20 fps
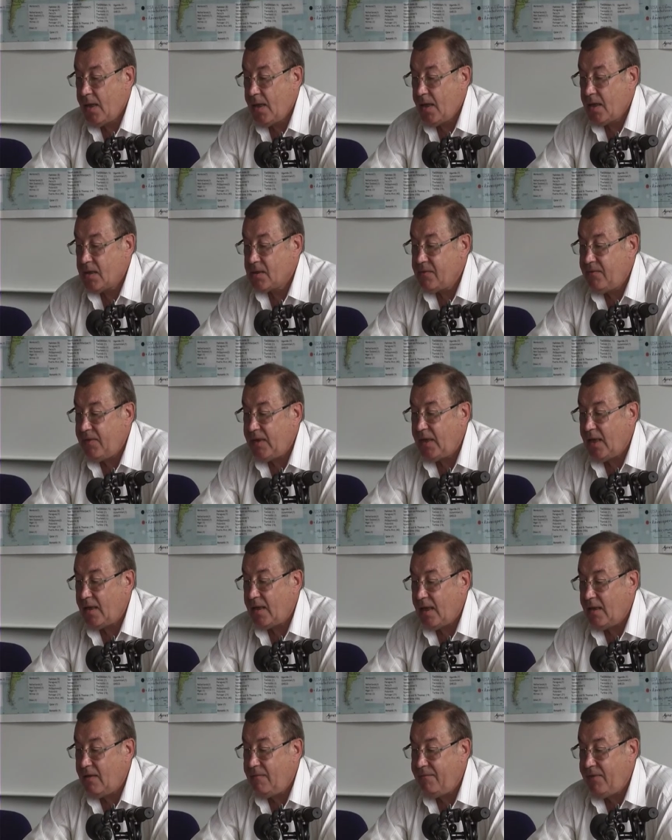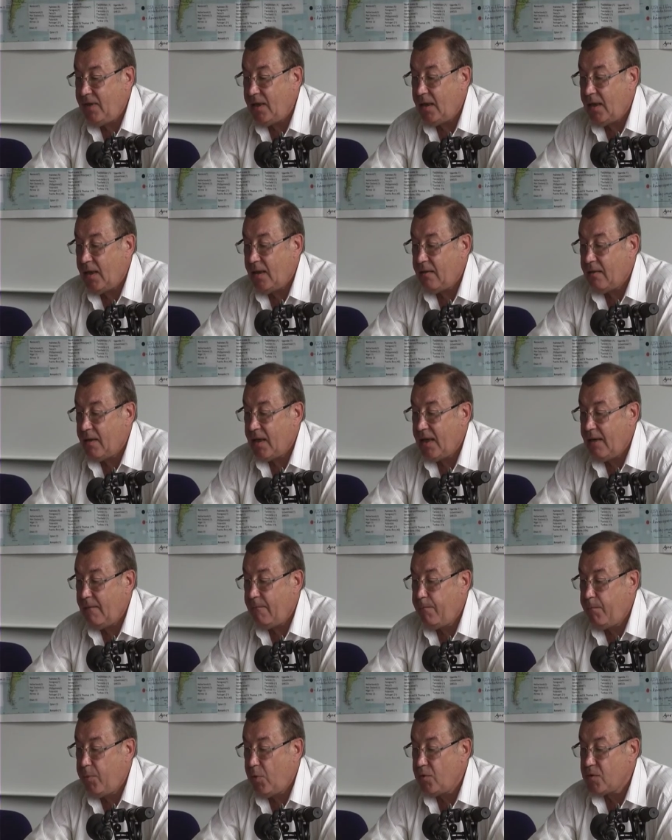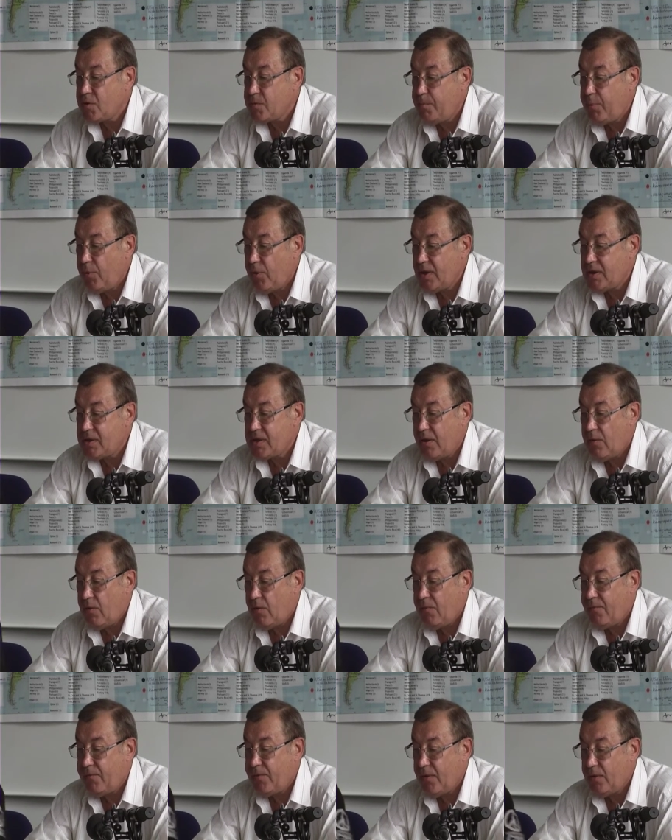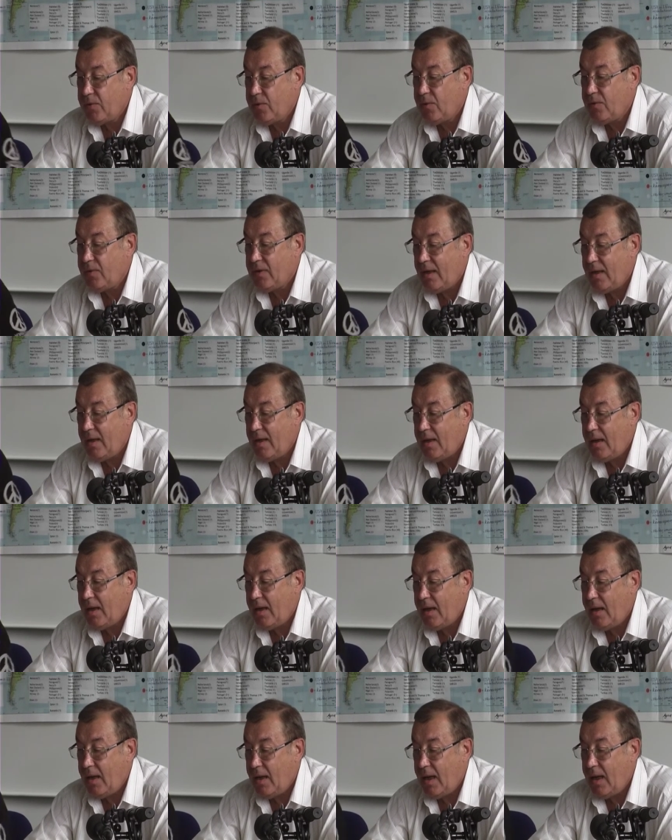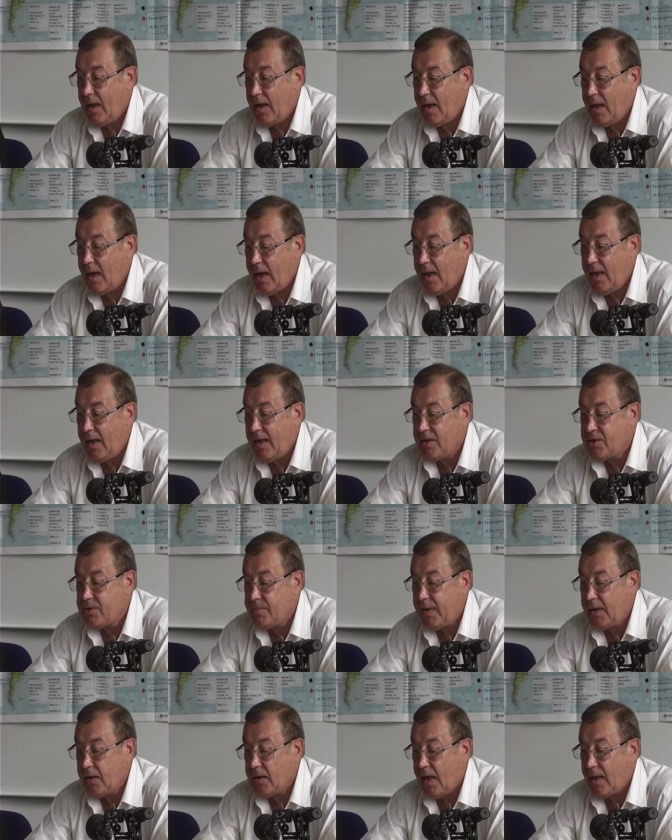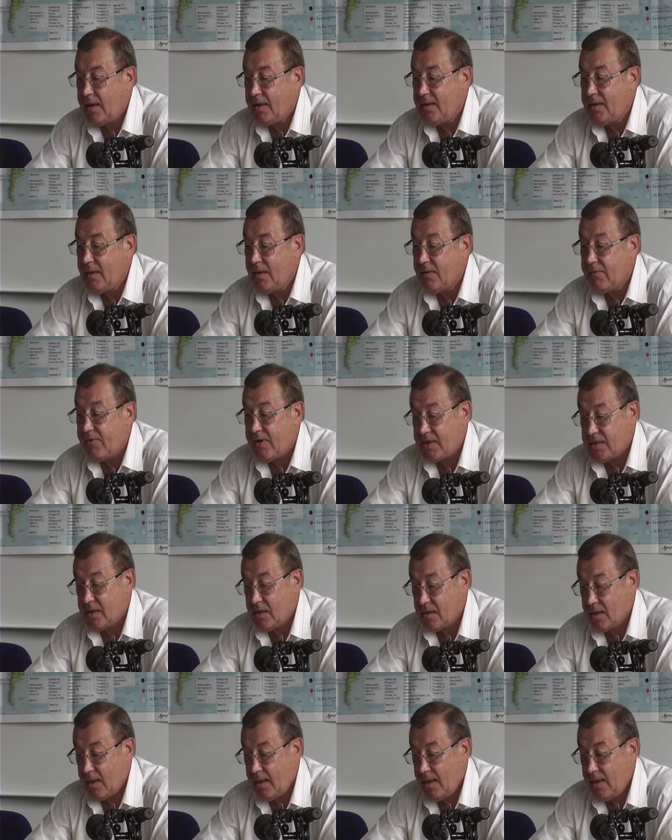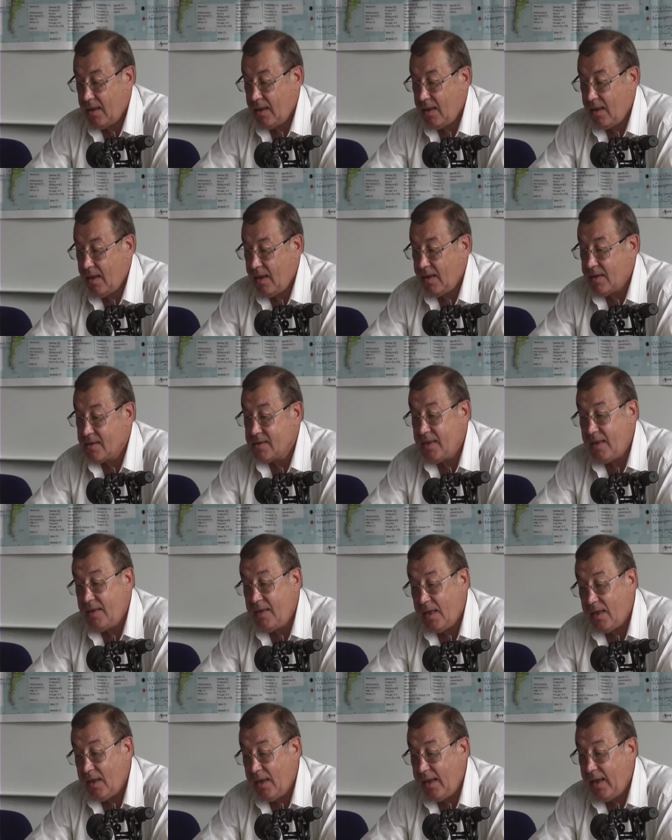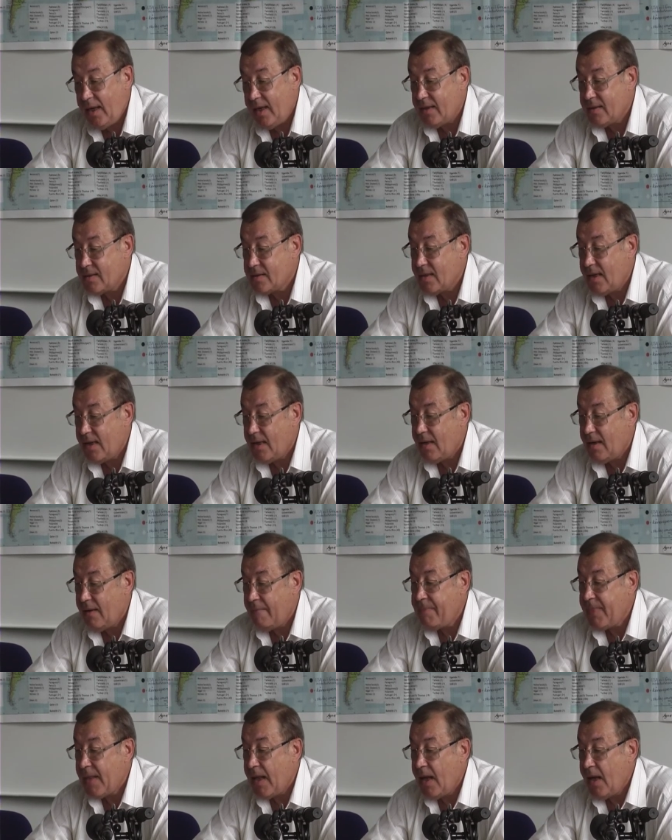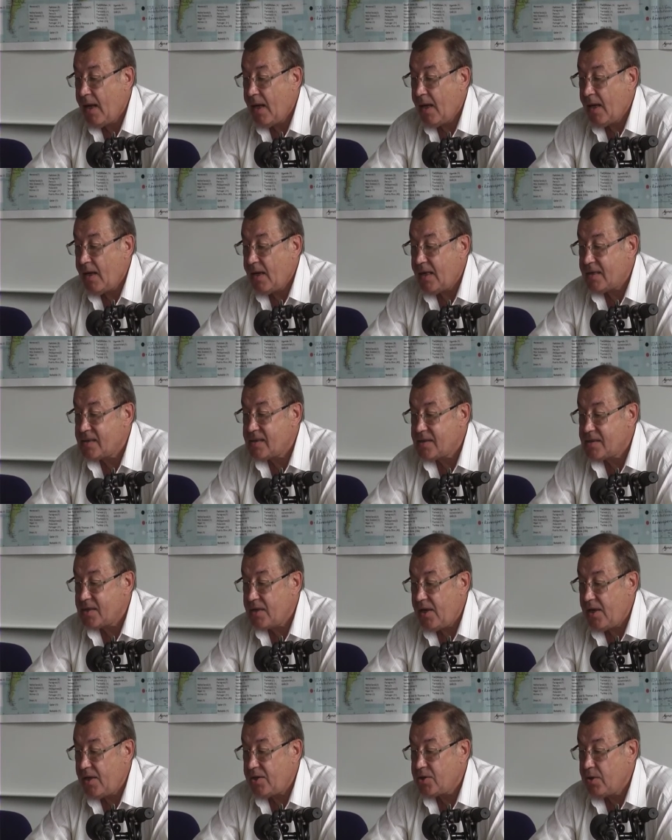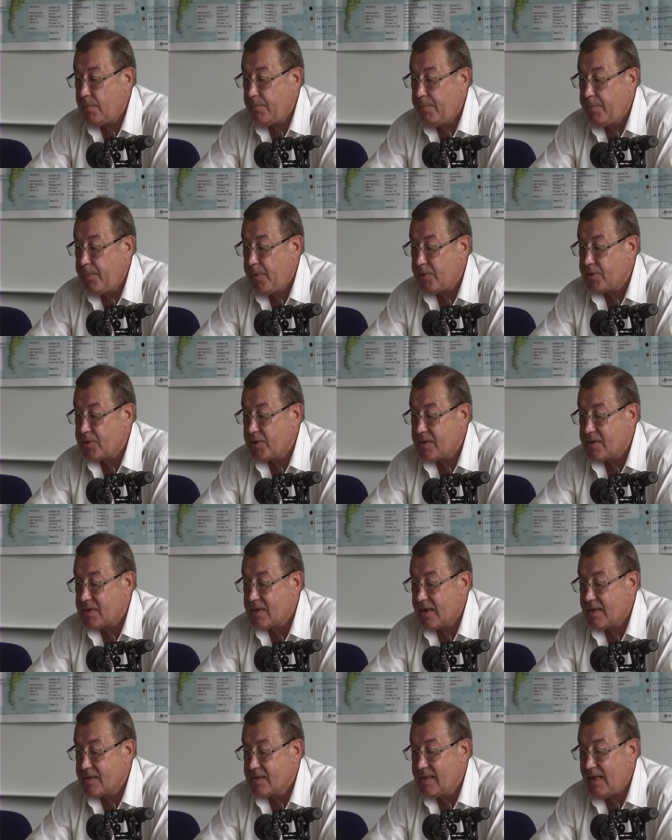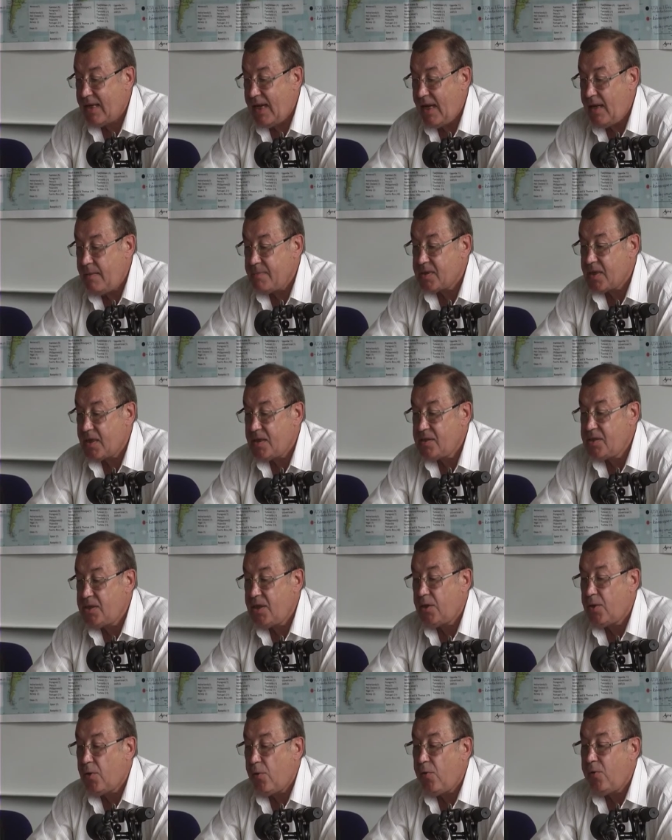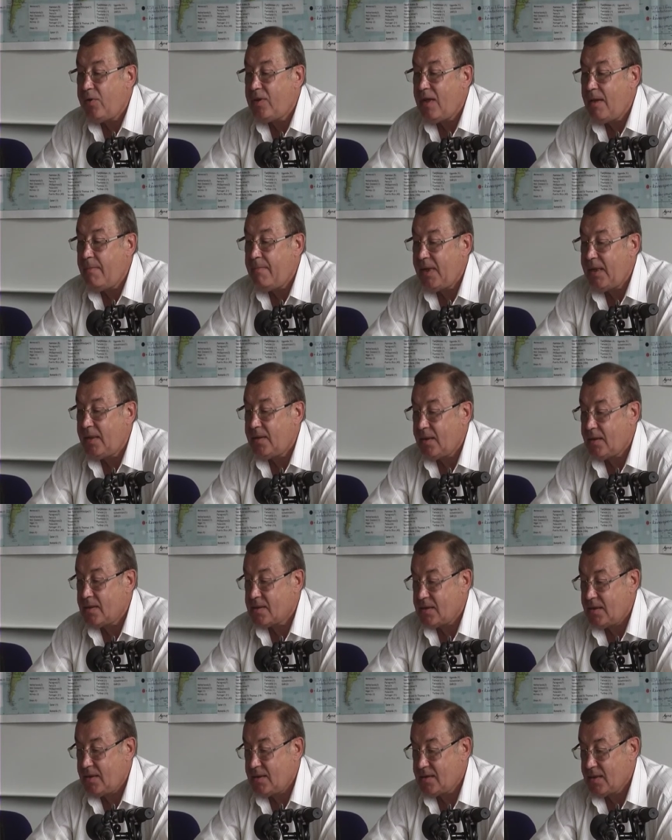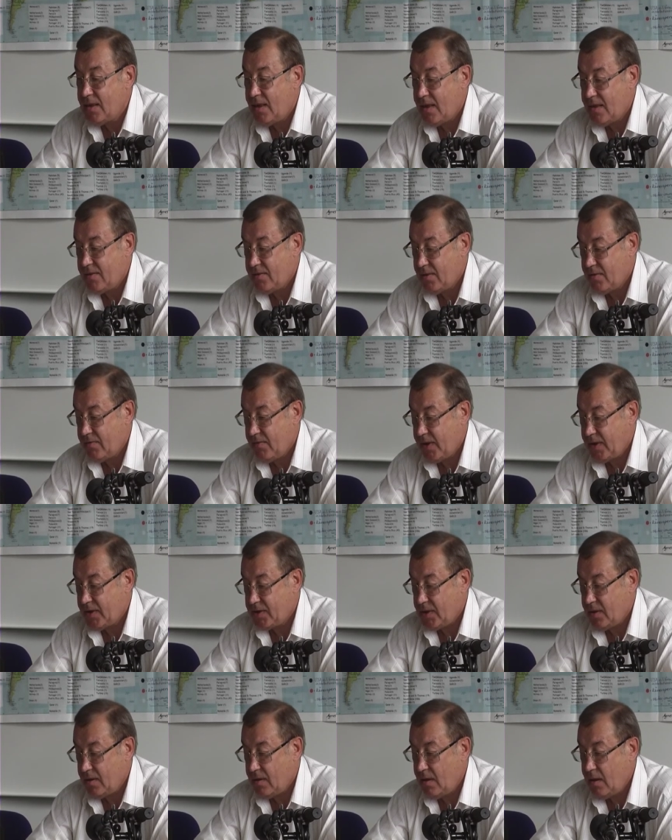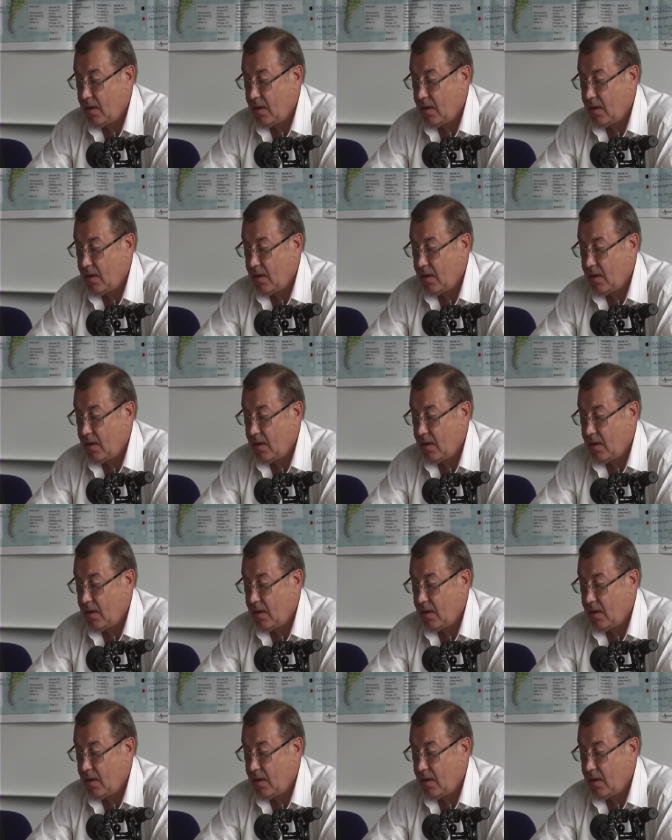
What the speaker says: Sweden and Finland have both policy of non-alignment until recently. They declared their association purchased the aims security maintenance in the Arctic region.